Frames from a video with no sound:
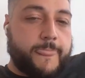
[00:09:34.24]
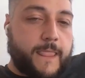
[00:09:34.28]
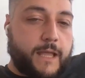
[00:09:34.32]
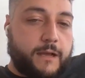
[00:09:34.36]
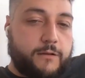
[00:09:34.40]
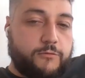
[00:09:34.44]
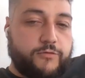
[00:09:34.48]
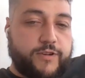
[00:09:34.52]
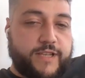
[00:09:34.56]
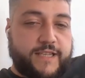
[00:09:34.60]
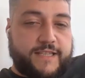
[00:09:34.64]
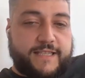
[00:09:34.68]

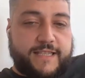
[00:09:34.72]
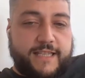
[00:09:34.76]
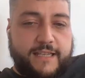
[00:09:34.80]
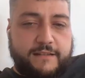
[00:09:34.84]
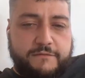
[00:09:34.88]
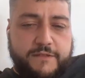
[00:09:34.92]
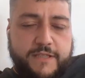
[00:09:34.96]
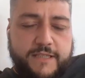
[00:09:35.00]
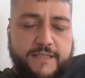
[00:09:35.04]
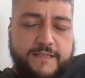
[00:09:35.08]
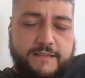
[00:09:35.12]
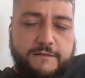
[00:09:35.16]

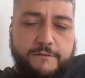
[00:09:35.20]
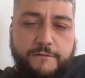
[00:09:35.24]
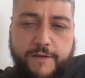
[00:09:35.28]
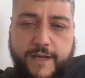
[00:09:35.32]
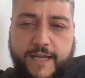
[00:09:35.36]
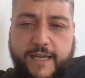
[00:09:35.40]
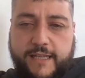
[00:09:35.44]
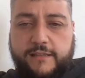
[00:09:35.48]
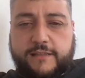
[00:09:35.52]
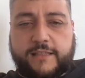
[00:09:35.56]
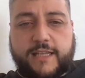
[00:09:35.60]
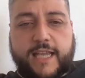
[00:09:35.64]
receive this
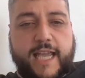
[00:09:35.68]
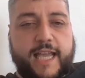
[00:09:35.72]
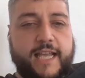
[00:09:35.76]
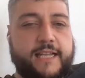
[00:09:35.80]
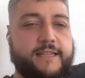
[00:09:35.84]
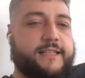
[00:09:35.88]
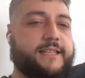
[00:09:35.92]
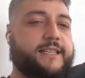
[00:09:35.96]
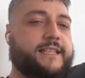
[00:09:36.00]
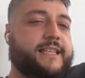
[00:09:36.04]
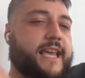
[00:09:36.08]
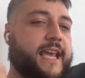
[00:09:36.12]
event
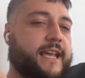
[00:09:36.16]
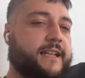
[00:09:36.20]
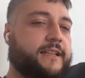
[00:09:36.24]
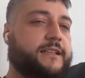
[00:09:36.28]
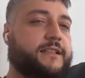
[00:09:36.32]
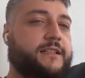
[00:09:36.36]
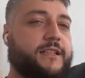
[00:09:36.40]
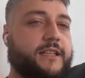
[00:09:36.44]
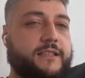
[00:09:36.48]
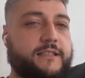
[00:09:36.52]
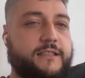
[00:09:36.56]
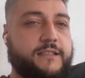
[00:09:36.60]
and
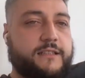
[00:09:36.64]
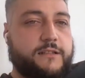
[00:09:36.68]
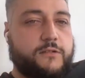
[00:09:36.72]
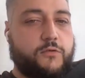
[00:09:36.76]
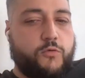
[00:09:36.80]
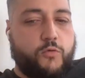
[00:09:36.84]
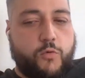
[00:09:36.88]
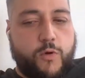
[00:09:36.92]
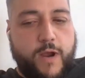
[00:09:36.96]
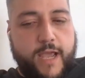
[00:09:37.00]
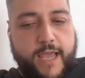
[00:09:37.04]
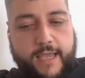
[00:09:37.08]
handle it in a
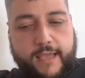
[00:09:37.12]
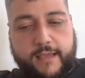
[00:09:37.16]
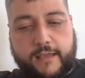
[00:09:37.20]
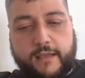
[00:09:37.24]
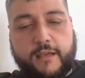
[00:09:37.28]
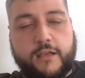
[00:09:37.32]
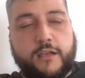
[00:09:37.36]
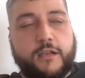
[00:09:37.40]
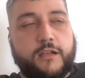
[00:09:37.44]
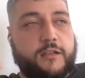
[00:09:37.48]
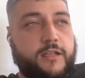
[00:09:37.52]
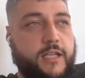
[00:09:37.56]
way.
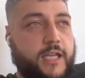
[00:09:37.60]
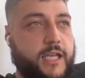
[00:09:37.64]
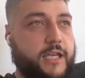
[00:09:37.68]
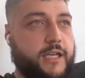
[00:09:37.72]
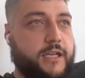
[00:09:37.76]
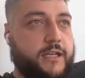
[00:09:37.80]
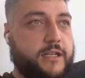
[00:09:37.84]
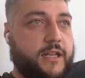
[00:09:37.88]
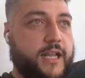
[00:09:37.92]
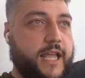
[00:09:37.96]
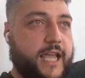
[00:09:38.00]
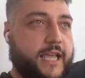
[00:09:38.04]

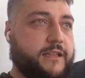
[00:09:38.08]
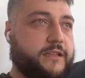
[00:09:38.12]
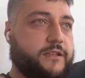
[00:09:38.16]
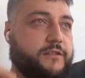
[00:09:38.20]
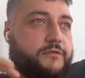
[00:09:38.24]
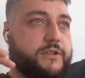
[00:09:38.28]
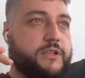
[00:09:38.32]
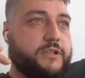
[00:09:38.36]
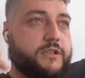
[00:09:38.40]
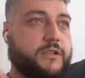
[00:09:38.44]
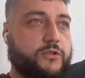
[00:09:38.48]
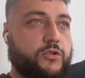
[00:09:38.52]
Like
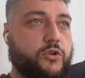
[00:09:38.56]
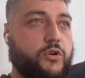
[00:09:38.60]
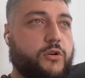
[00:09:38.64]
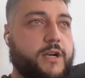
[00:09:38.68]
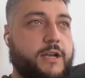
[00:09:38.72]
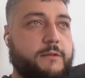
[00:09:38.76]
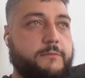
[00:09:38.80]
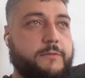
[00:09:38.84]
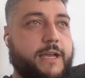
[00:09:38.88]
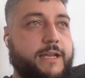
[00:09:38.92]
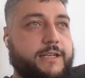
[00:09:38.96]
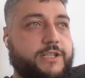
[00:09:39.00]
later in the talk,
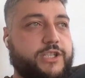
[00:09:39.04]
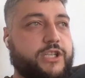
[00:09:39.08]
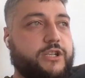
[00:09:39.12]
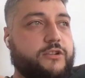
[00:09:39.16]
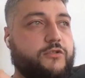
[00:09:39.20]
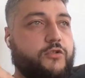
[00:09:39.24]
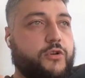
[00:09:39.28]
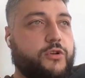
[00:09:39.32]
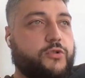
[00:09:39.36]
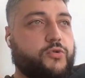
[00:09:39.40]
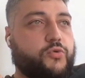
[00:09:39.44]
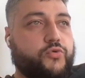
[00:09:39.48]
I'm actually
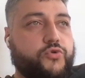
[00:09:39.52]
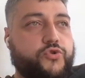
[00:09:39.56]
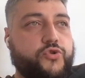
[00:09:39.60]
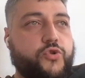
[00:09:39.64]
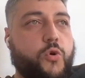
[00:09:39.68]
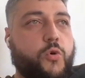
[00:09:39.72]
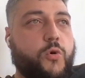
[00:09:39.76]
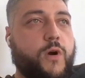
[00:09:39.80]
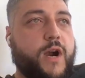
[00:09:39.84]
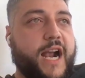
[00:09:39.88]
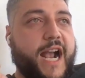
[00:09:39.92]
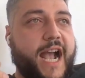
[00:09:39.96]
going to
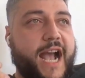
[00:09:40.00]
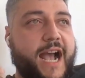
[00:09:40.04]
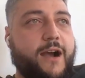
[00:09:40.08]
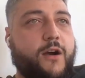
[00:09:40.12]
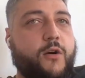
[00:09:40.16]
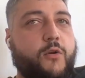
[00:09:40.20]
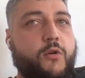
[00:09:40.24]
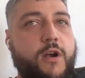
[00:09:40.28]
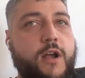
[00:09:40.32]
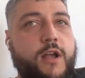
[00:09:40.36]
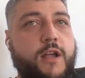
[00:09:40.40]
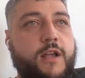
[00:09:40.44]
show
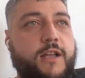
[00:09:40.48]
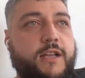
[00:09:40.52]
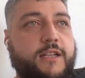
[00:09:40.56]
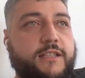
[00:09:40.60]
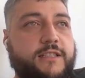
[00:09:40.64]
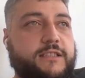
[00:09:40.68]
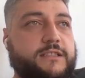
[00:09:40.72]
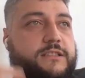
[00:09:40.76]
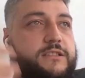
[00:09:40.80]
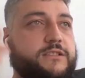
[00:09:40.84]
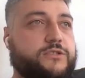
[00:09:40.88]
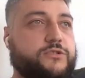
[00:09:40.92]
how
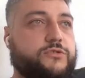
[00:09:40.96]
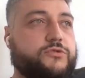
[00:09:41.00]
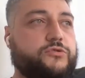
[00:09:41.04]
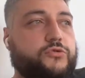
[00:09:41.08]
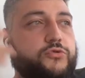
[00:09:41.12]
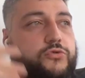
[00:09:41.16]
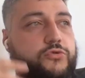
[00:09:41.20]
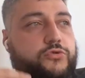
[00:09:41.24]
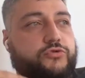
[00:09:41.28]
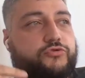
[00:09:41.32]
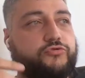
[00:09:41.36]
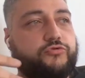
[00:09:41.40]
this is
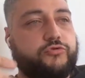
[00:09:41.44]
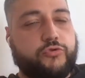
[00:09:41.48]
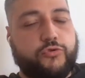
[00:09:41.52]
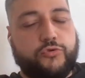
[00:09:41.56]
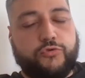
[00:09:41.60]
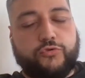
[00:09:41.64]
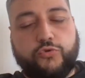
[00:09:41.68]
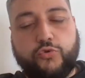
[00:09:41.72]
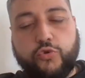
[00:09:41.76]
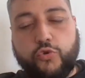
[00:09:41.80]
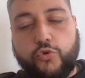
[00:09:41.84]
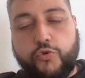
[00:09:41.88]
used to
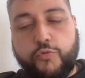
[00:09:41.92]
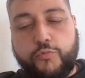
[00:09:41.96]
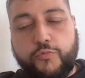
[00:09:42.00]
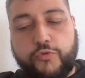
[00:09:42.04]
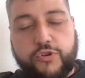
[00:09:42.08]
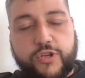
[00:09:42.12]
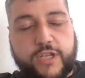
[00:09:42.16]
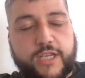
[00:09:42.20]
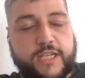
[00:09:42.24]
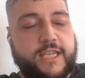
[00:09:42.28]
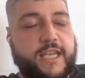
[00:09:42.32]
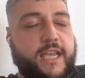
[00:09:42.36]

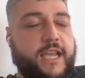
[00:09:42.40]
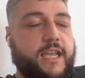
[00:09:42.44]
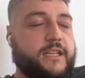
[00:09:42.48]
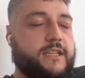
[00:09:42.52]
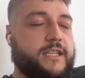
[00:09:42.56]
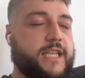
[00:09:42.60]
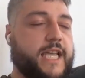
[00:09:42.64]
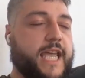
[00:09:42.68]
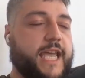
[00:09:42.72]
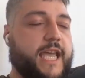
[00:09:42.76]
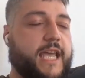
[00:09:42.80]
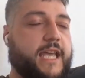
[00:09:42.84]

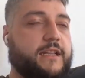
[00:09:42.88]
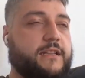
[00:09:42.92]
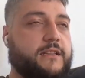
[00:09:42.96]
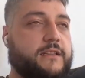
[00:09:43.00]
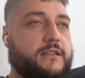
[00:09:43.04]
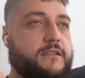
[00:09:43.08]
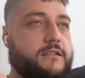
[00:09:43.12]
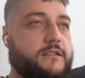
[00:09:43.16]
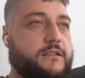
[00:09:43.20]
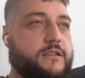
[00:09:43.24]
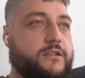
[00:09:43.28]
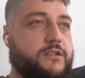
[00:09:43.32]
communicate
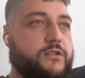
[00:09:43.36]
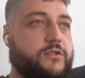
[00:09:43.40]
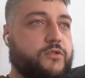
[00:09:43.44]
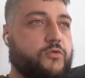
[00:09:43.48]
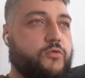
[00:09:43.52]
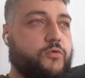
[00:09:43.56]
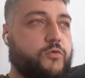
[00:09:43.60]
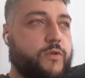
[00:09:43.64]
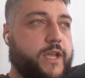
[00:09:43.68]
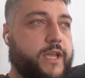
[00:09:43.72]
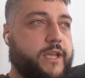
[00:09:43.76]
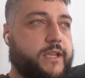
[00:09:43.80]
and deal
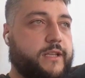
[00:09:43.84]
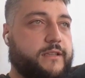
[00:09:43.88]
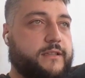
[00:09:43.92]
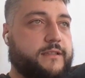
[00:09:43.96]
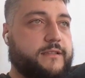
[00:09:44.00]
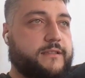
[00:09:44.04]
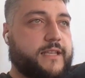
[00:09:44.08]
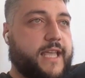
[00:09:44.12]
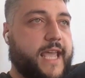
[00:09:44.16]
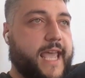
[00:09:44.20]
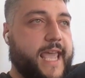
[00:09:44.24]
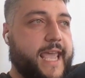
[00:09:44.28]
with
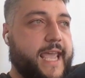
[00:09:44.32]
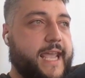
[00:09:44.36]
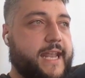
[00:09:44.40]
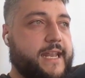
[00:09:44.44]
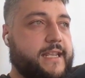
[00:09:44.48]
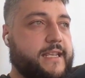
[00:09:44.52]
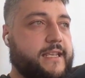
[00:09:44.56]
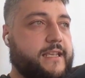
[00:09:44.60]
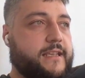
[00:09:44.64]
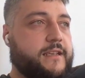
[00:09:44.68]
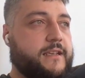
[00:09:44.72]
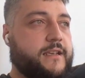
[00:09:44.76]

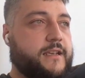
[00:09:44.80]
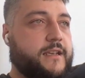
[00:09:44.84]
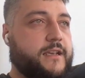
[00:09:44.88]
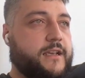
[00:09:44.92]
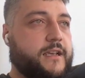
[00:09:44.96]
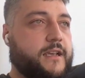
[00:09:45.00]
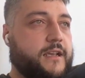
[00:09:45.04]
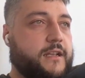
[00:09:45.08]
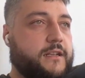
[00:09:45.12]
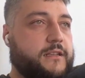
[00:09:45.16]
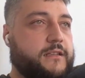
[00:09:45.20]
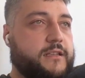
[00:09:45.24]

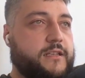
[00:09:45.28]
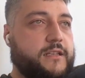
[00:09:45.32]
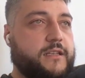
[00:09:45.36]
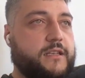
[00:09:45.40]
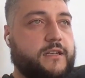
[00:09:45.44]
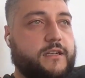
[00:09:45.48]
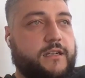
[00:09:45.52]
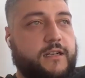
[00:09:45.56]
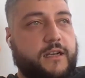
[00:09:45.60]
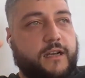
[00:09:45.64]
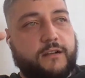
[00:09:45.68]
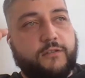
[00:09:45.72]

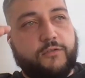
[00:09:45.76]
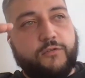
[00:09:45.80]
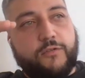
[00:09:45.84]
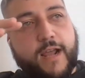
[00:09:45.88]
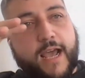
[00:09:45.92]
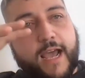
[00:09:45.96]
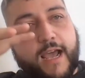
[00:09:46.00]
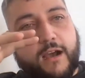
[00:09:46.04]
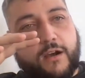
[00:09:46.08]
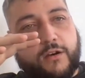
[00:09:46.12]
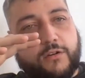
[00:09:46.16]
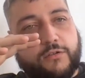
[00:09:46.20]
anything
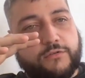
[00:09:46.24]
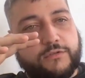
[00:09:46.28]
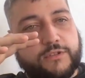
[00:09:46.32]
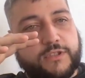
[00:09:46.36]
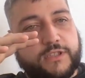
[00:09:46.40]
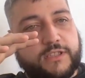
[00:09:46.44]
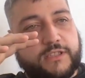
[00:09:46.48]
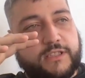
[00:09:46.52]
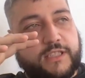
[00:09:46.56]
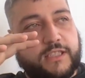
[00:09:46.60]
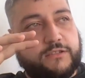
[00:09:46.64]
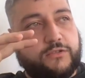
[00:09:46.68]
around
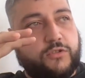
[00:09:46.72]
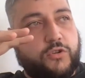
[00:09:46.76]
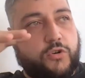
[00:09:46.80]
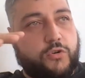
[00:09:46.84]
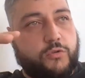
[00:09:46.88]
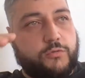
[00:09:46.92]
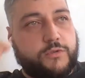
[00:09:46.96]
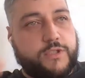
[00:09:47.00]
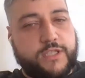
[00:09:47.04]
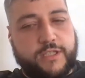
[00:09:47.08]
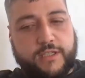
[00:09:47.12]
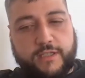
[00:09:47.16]
that
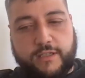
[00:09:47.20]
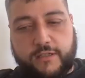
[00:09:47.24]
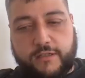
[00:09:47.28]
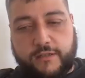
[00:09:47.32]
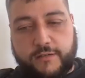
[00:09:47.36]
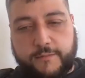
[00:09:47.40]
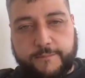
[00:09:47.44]
whole thing.